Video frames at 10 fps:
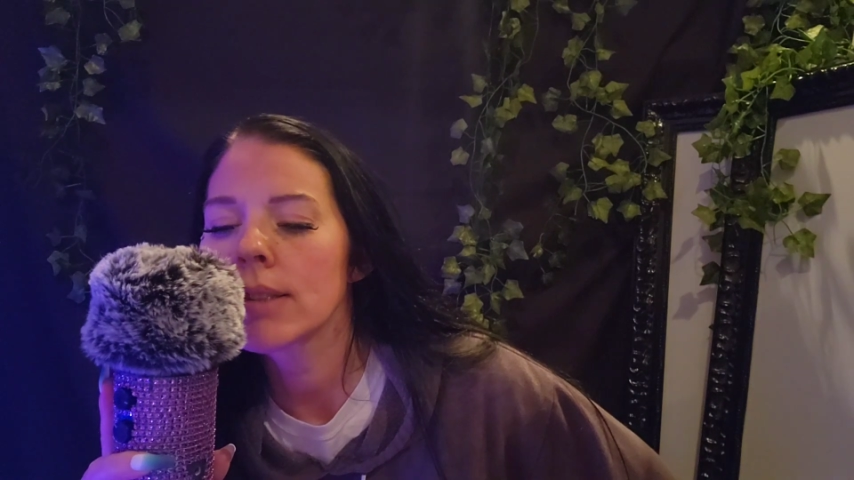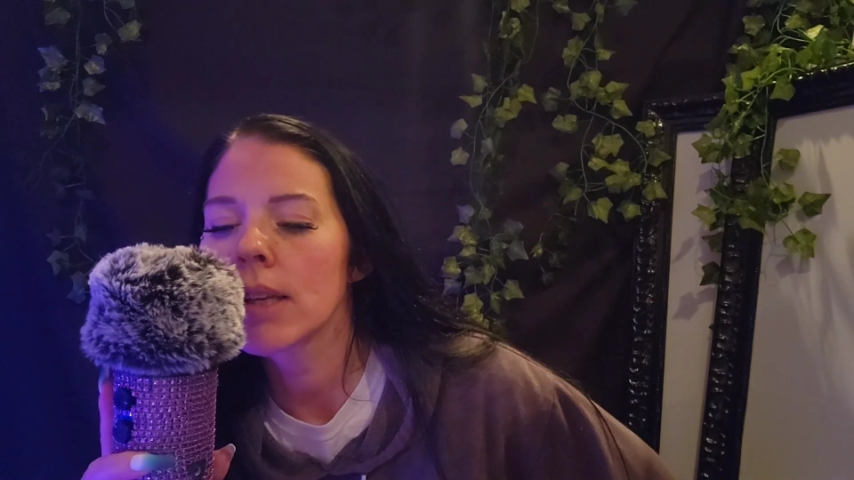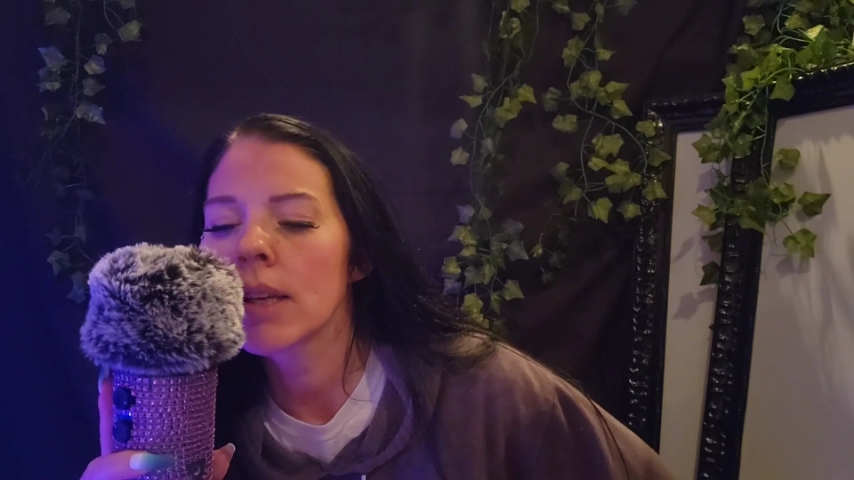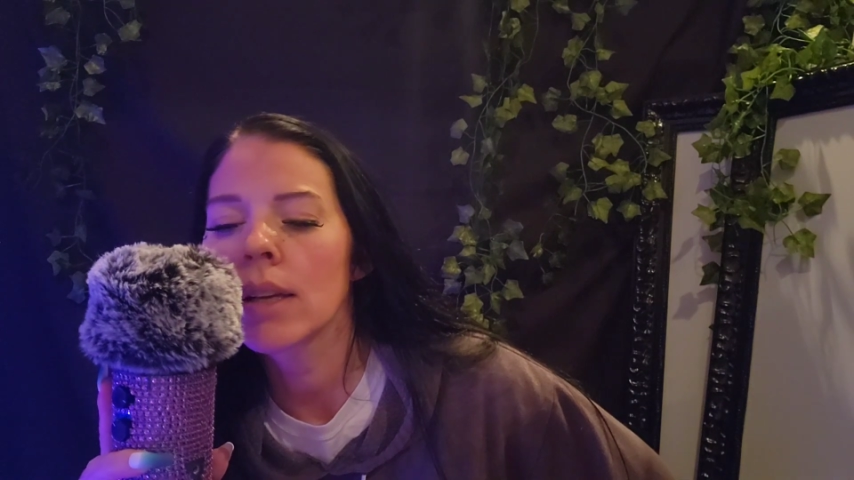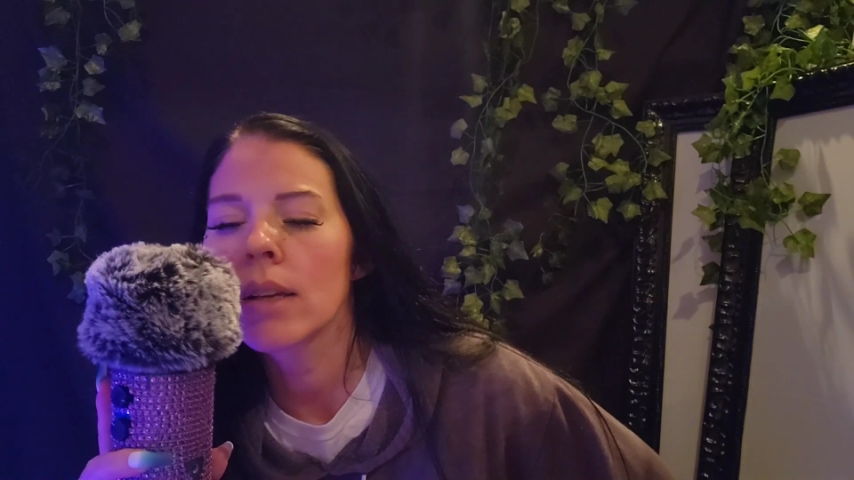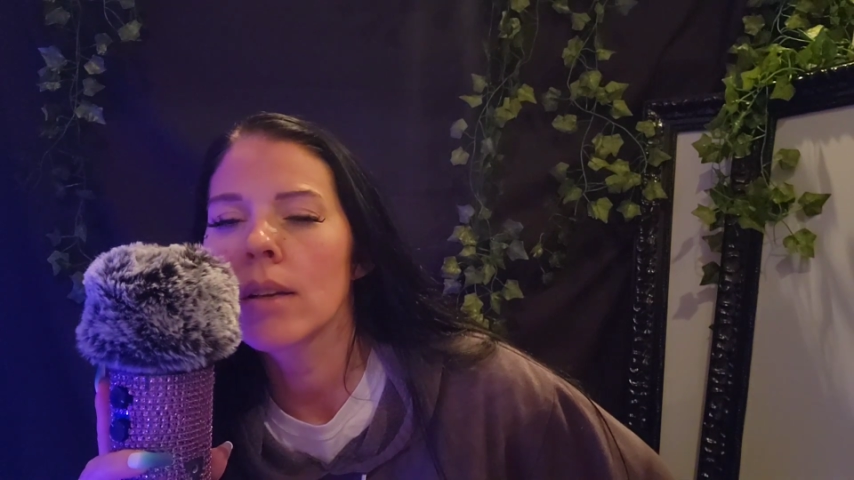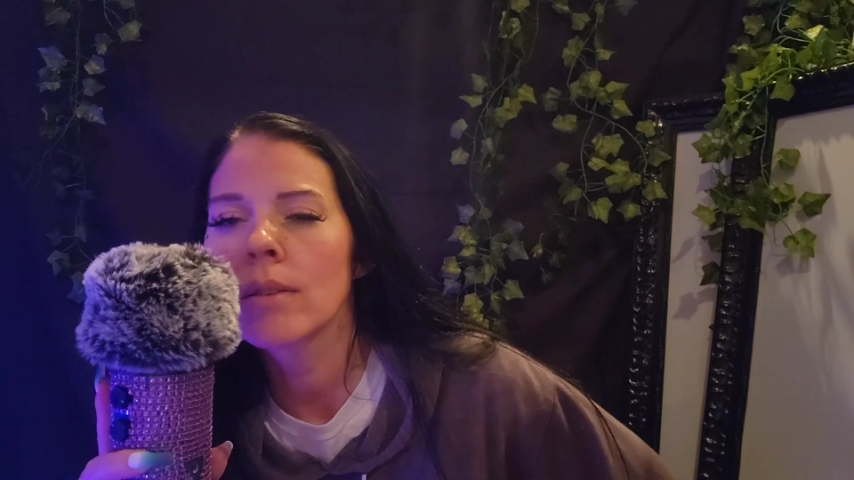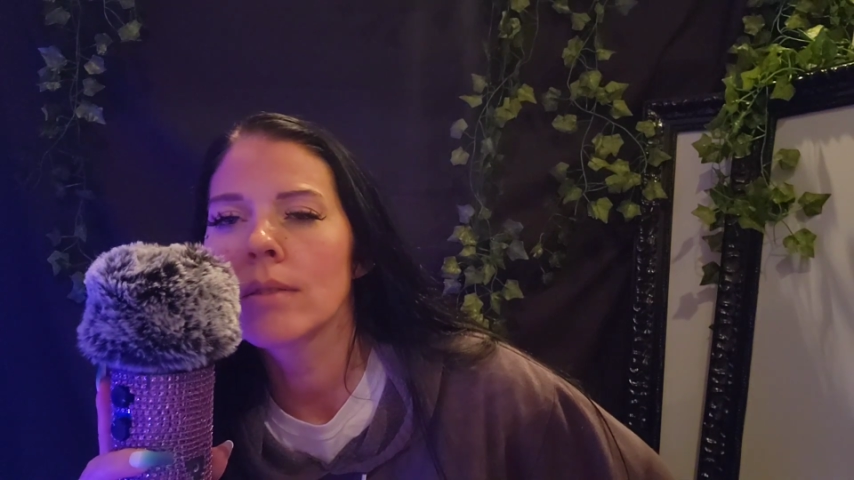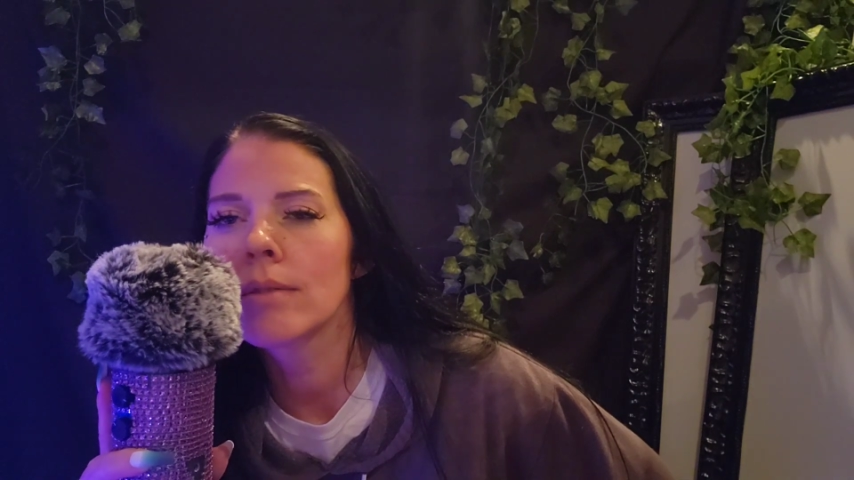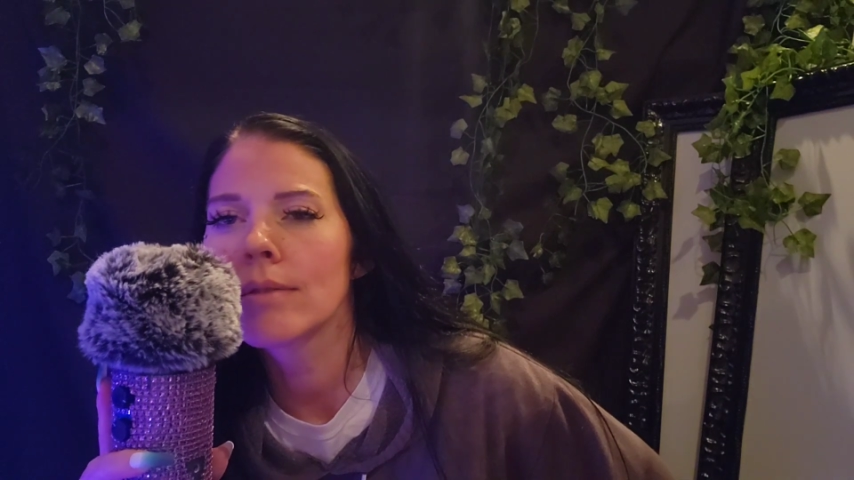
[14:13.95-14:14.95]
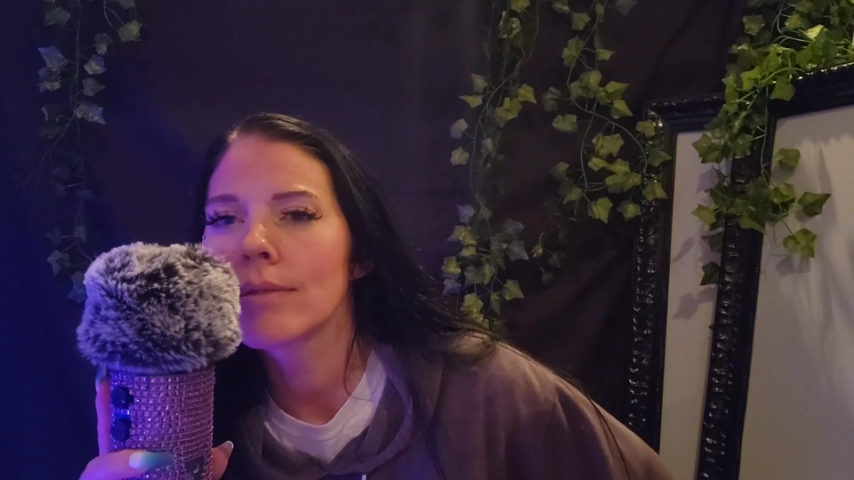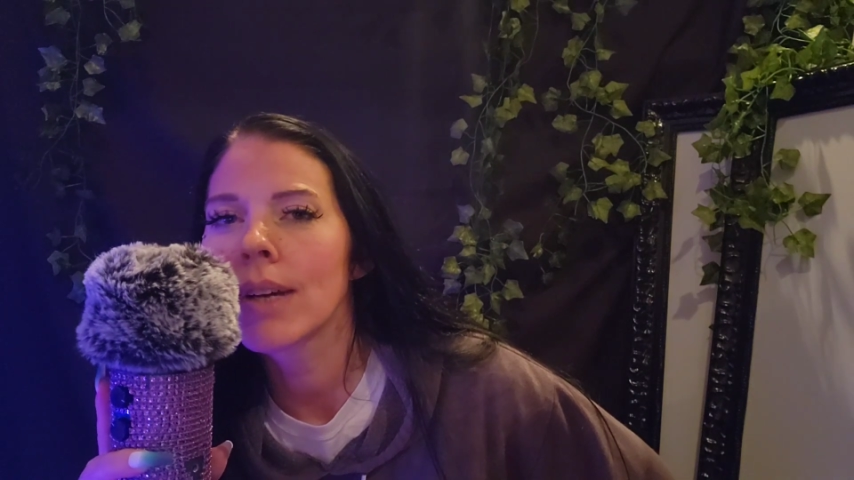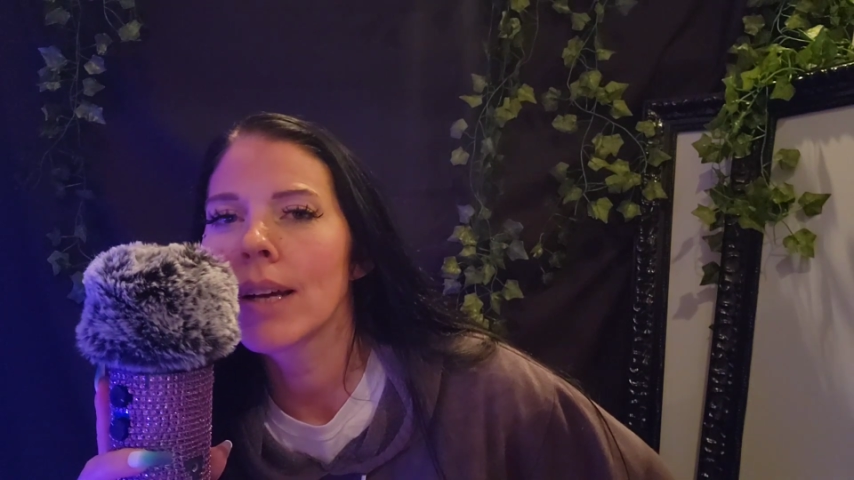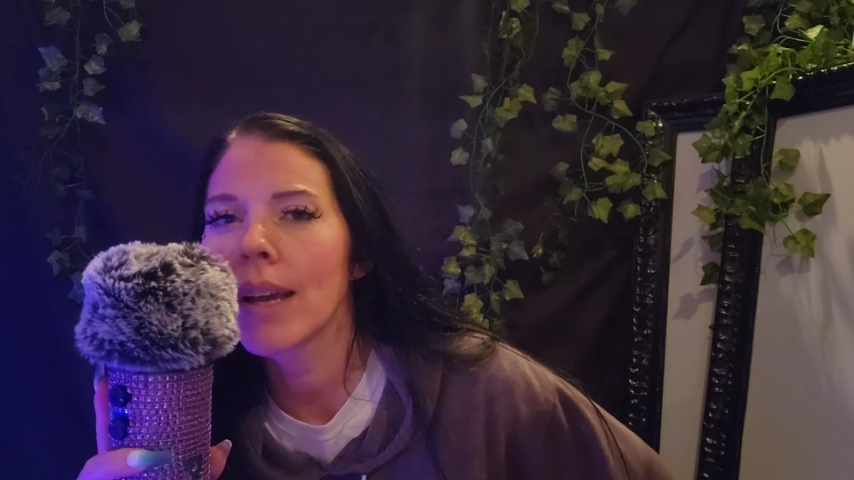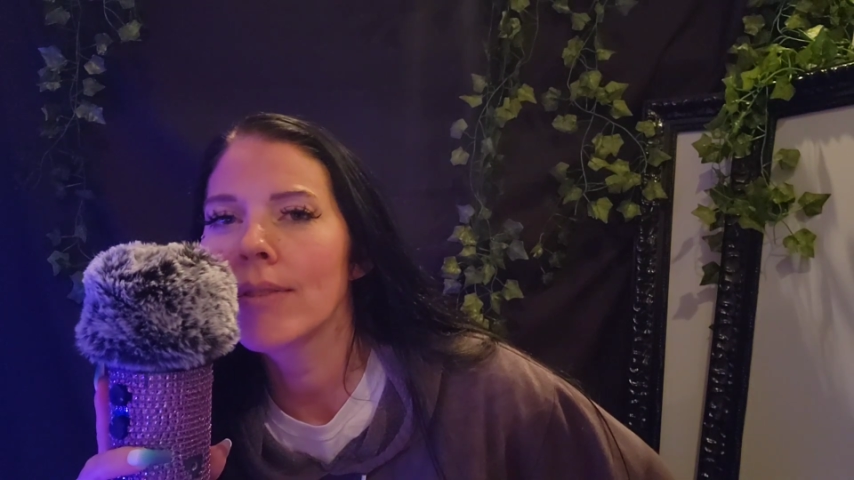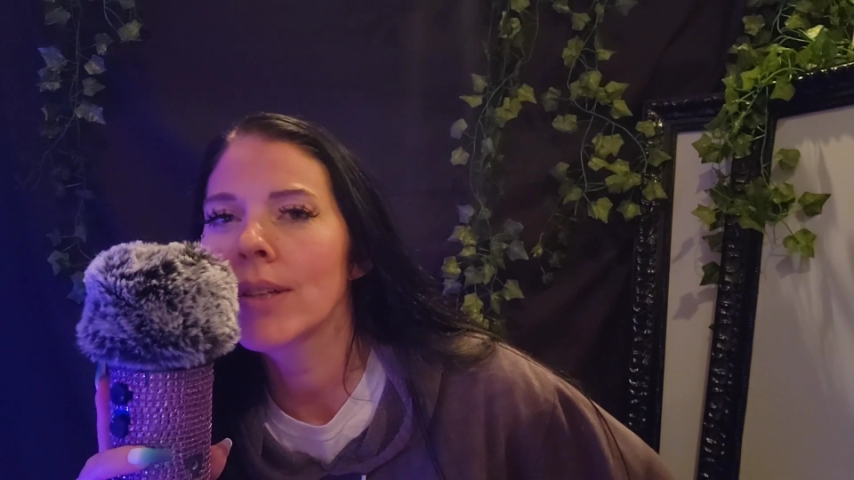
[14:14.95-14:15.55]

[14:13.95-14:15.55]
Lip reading: Like I gave it